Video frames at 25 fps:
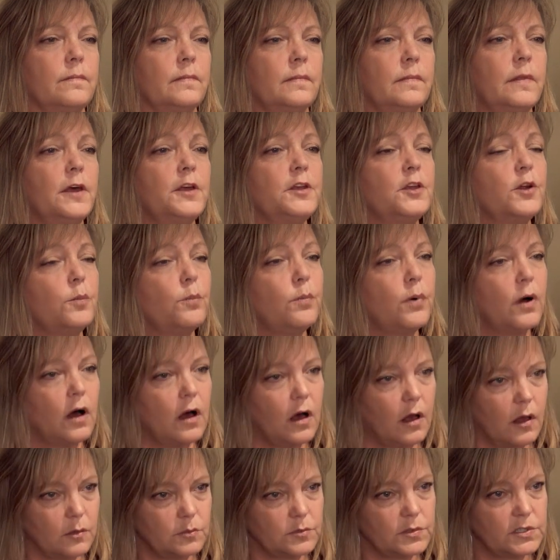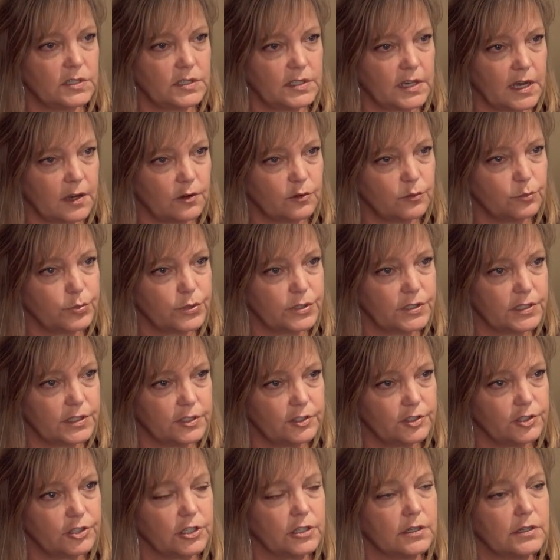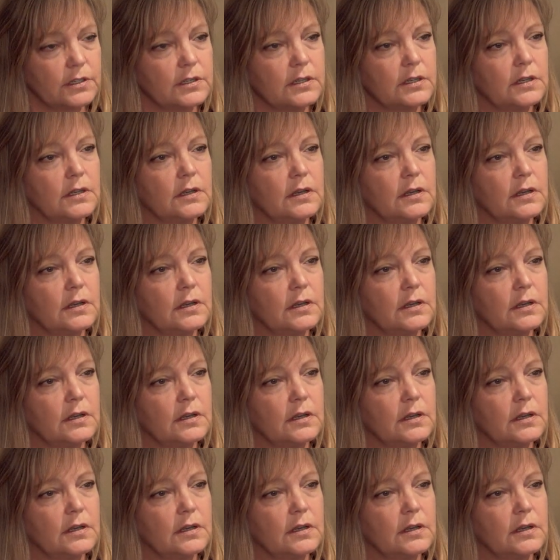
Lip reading: Let your palms down position